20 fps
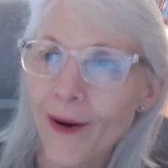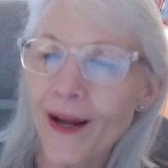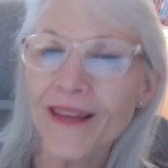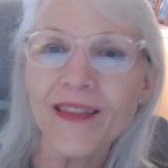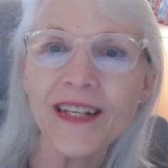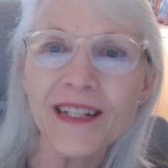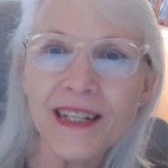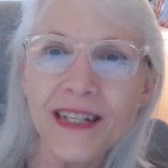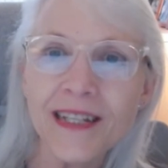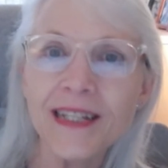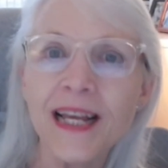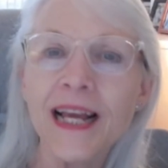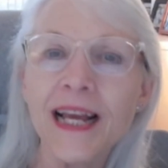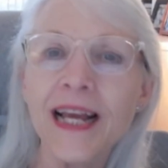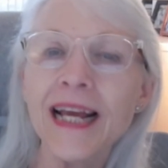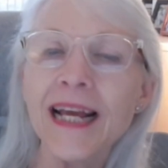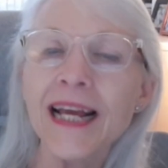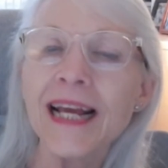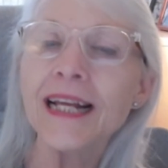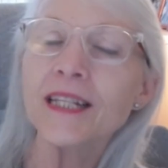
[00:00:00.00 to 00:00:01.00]
And
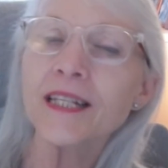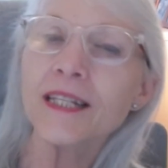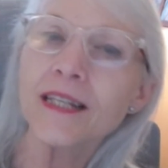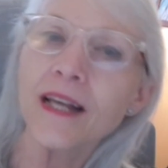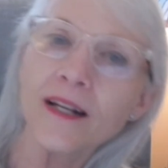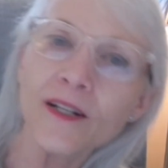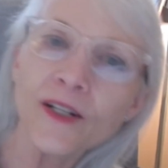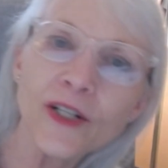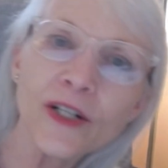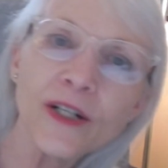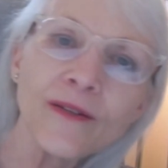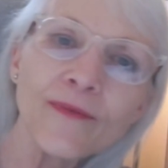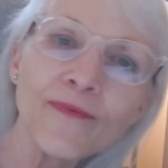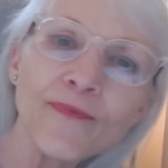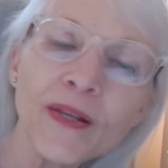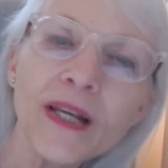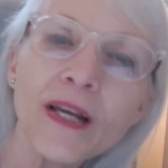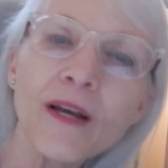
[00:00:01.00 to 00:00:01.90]
it's such a